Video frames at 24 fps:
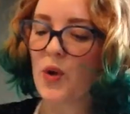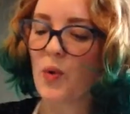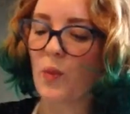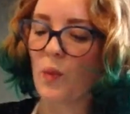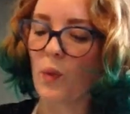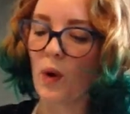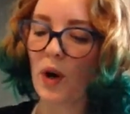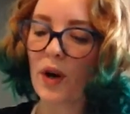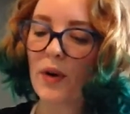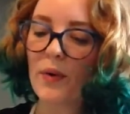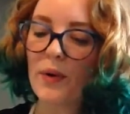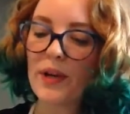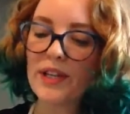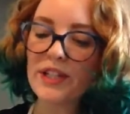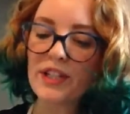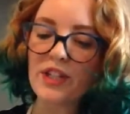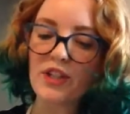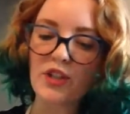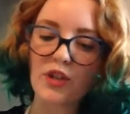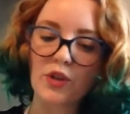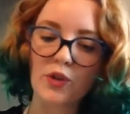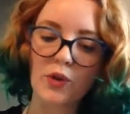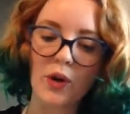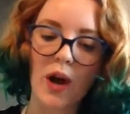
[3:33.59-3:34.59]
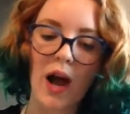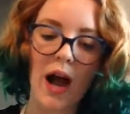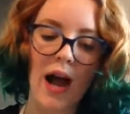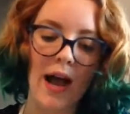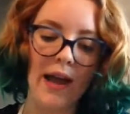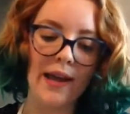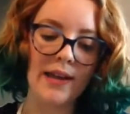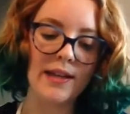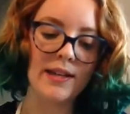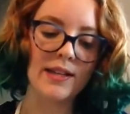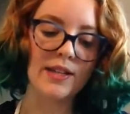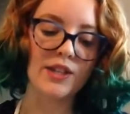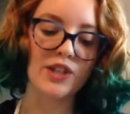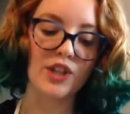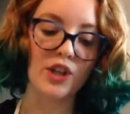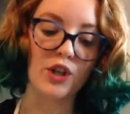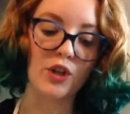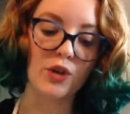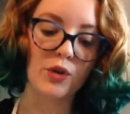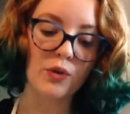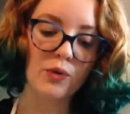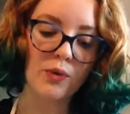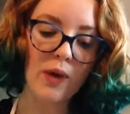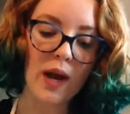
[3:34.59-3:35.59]
we're going to try to
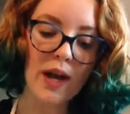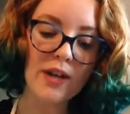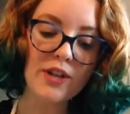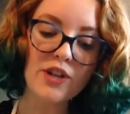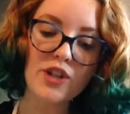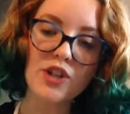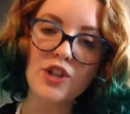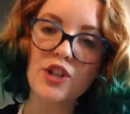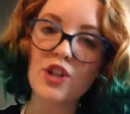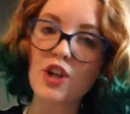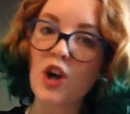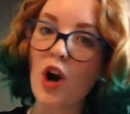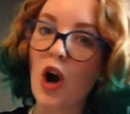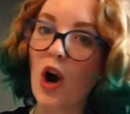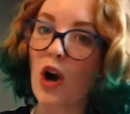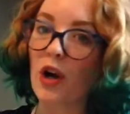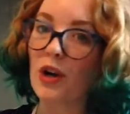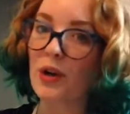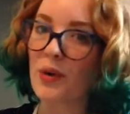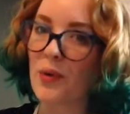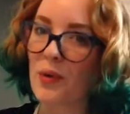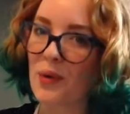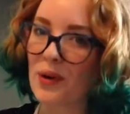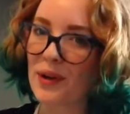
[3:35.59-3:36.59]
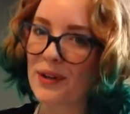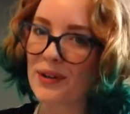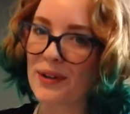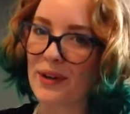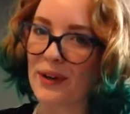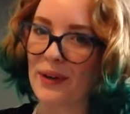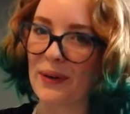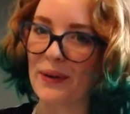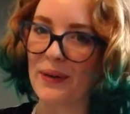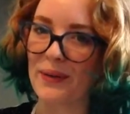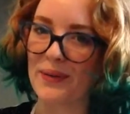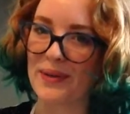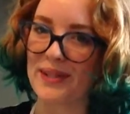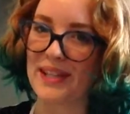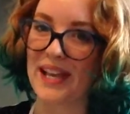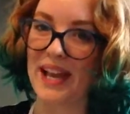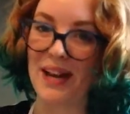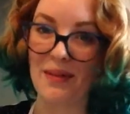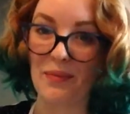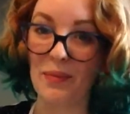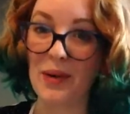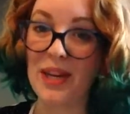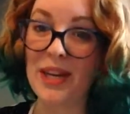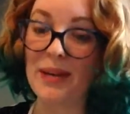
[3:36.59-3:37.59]
crush our corn kernels
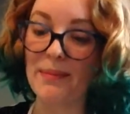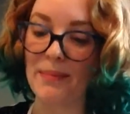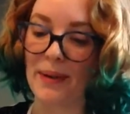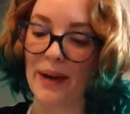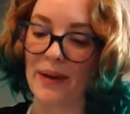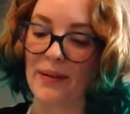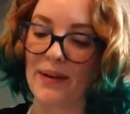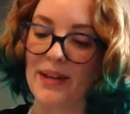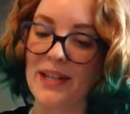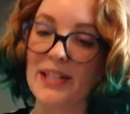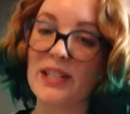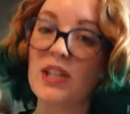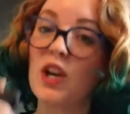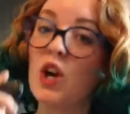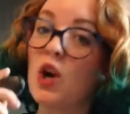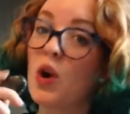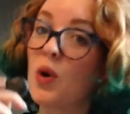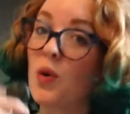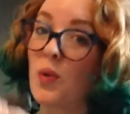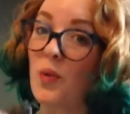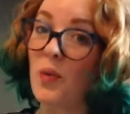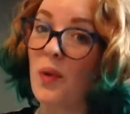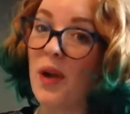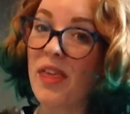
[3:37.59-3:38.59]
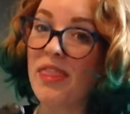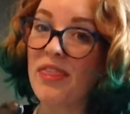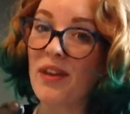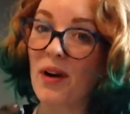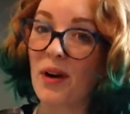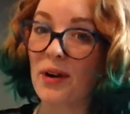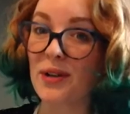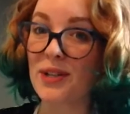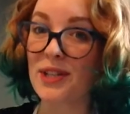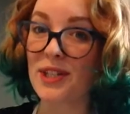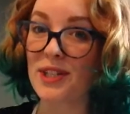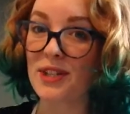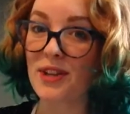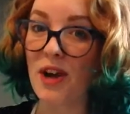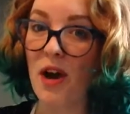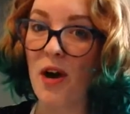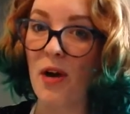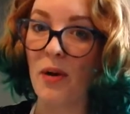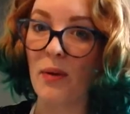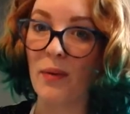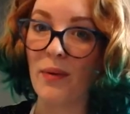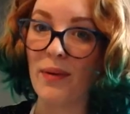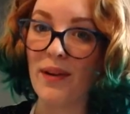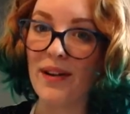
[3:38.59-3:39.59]
and wheat berries with our
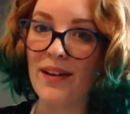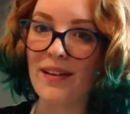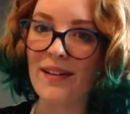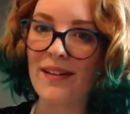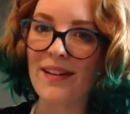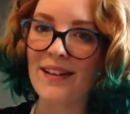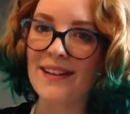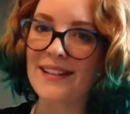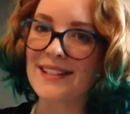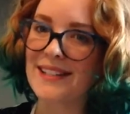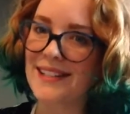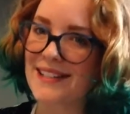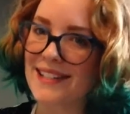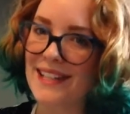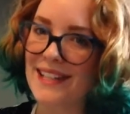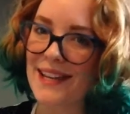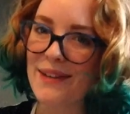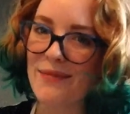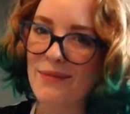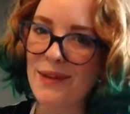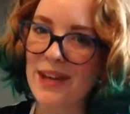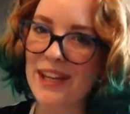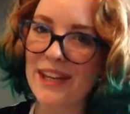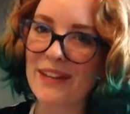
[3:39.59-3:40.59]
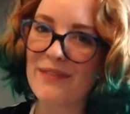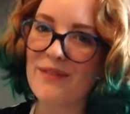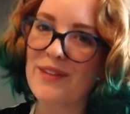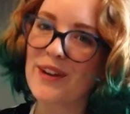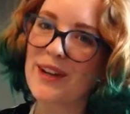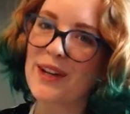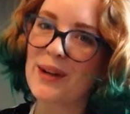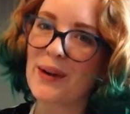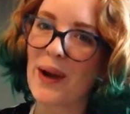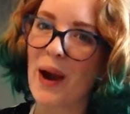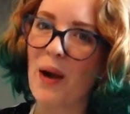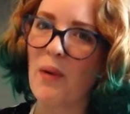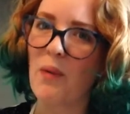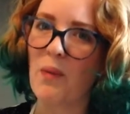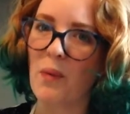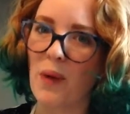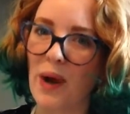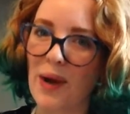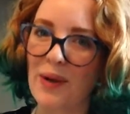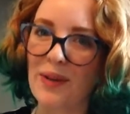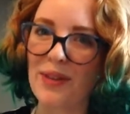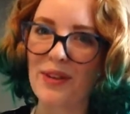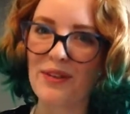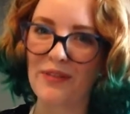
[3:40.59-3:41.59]
stone to see if we can figure out
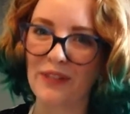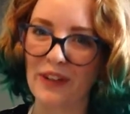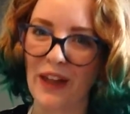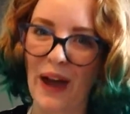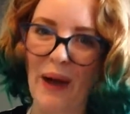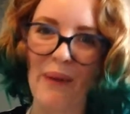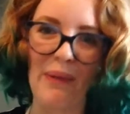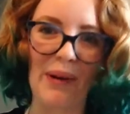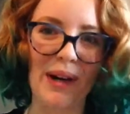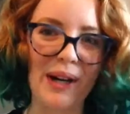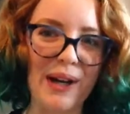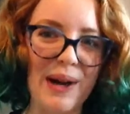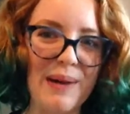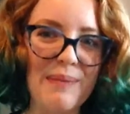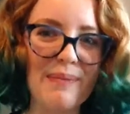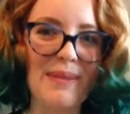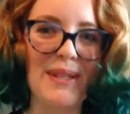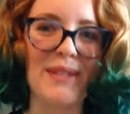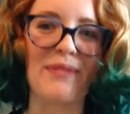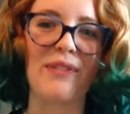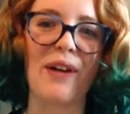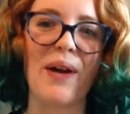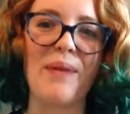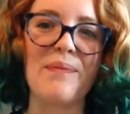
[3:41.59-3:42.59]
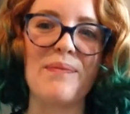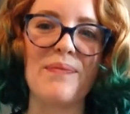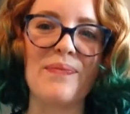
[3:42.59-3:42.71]
where the flour comes from.